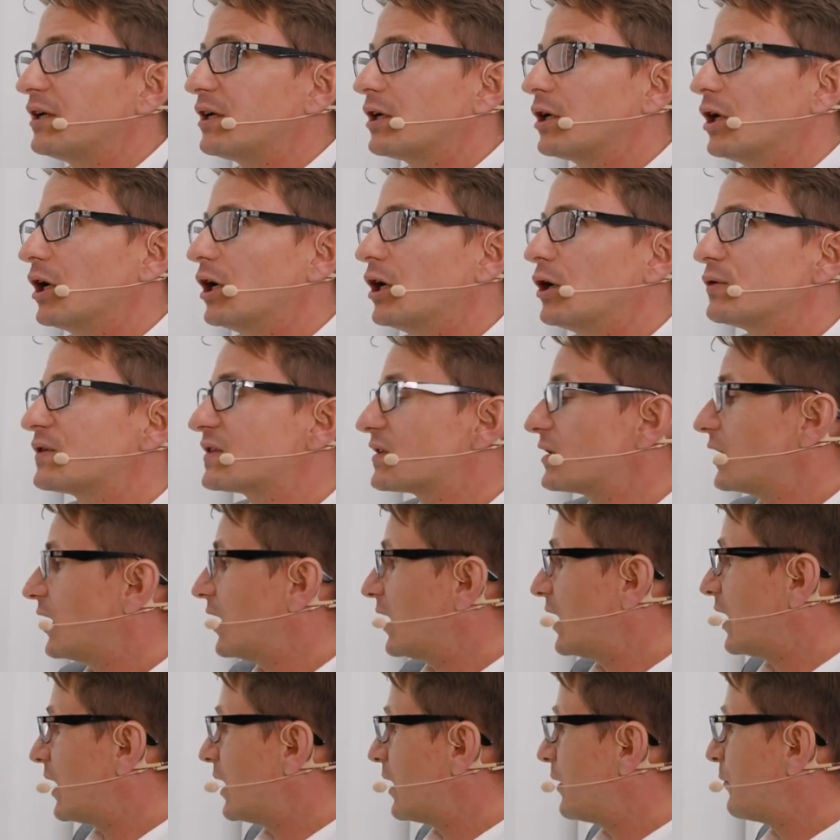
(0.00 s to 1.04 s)
loads
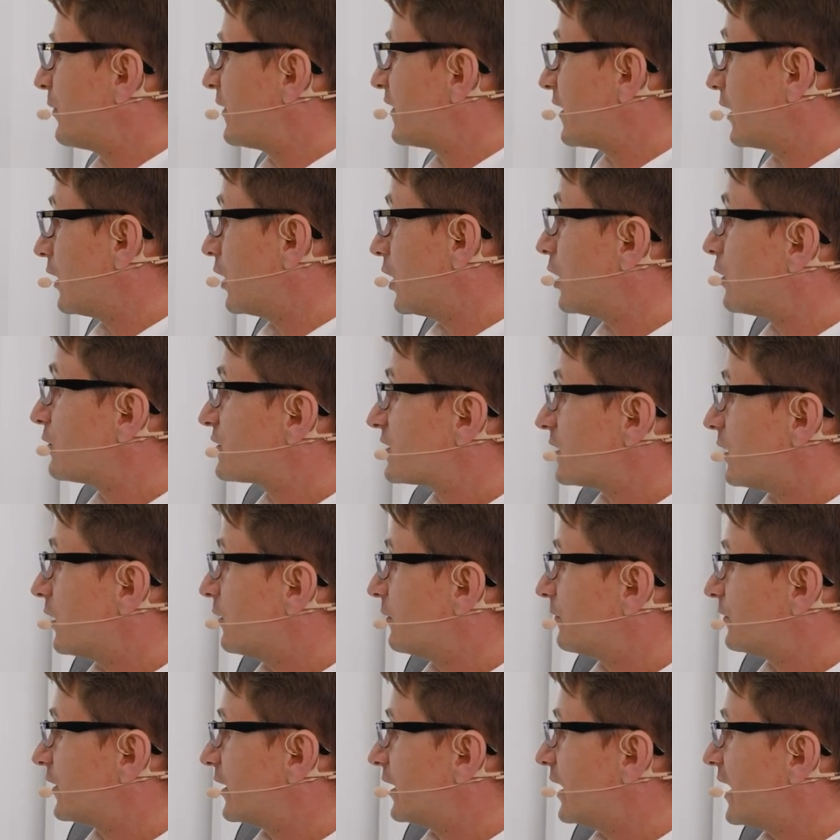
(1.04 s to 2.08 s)
with the loads
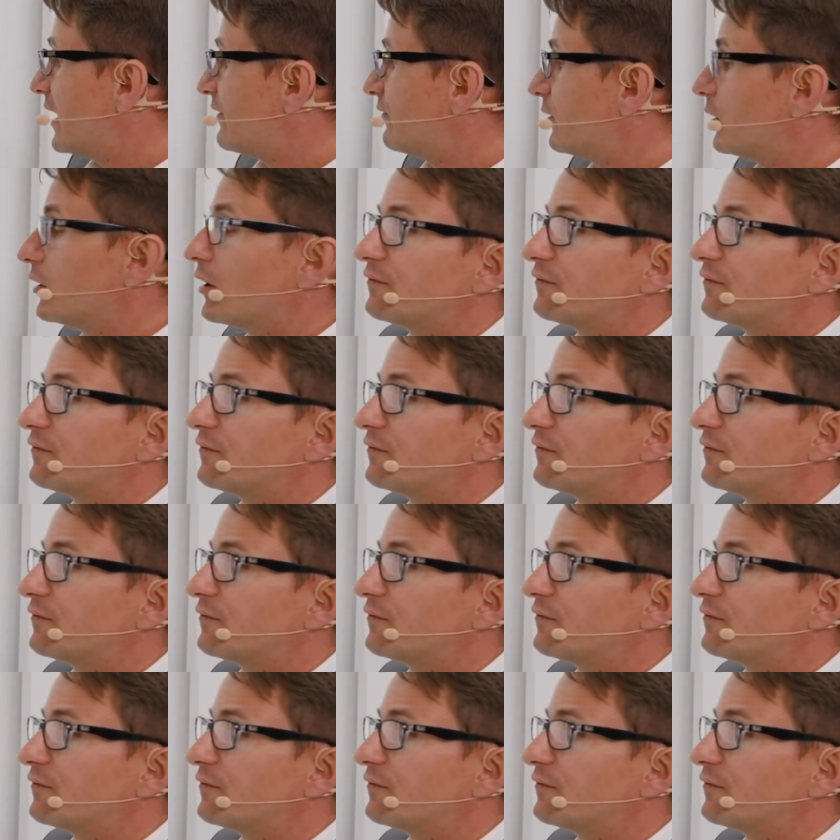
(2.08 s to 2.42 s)
of the level